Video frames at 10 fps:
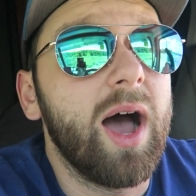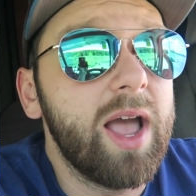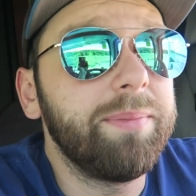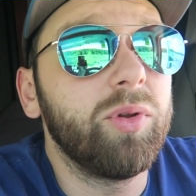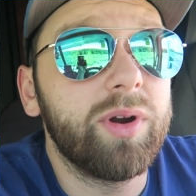
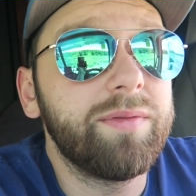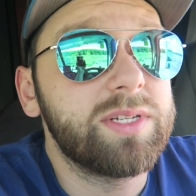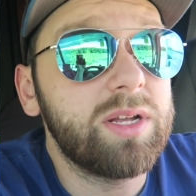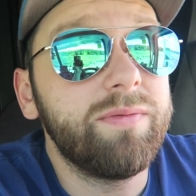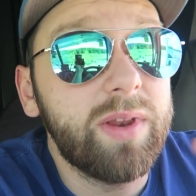I uploaded
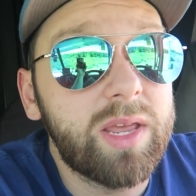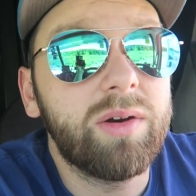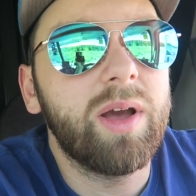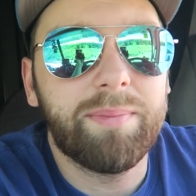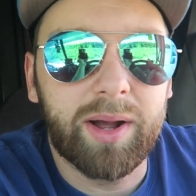every single
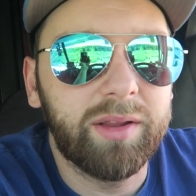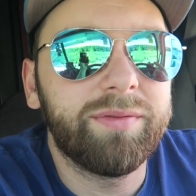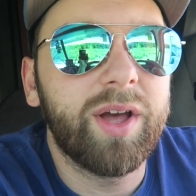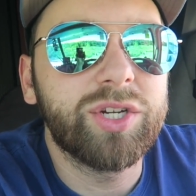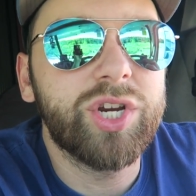video at
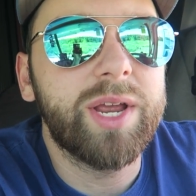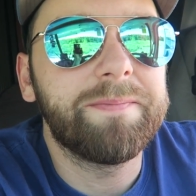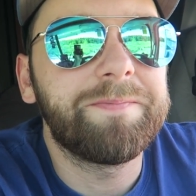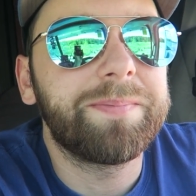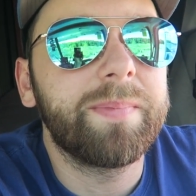Pilot Flying
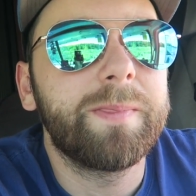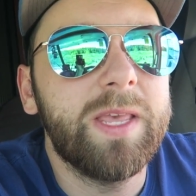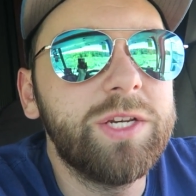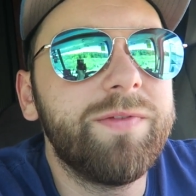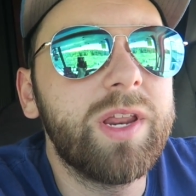J.
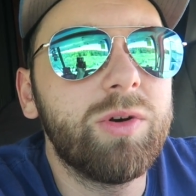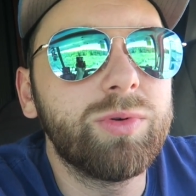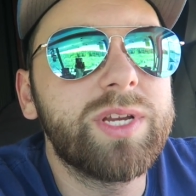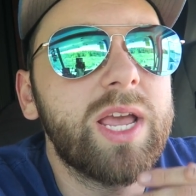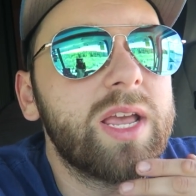Each
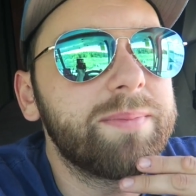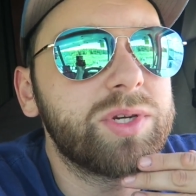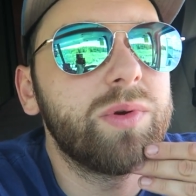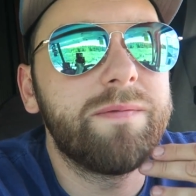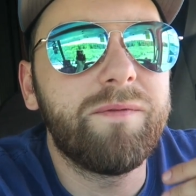video would take
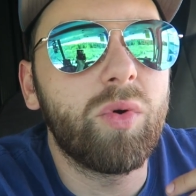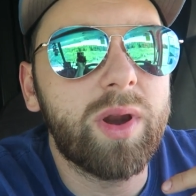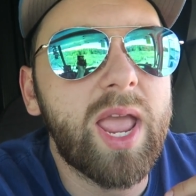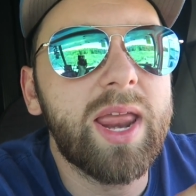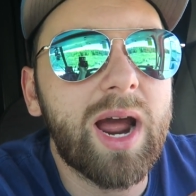between
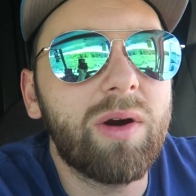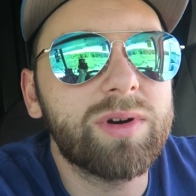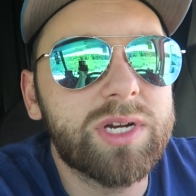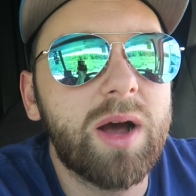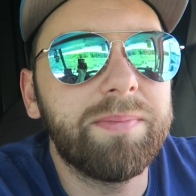4 to 8
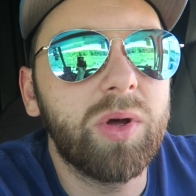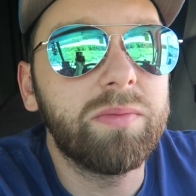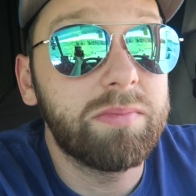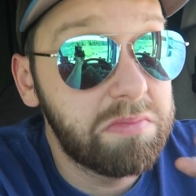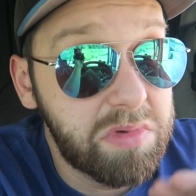hours to
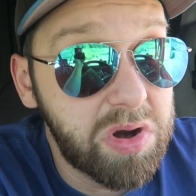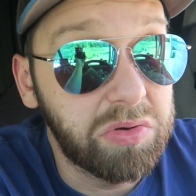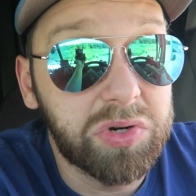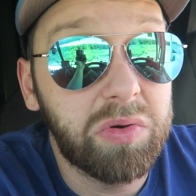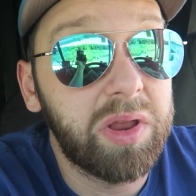upload.
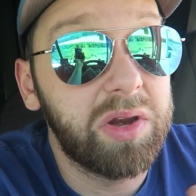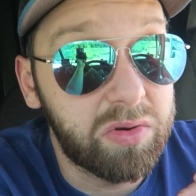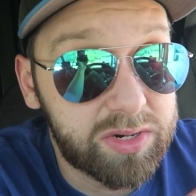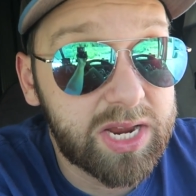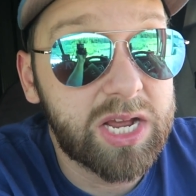No joking,
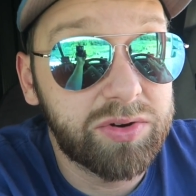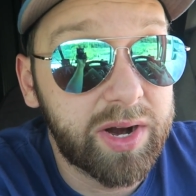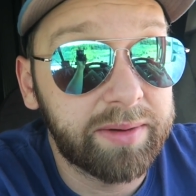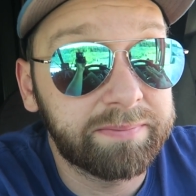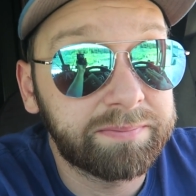no
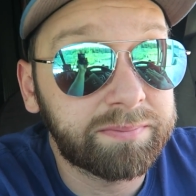exaggerating.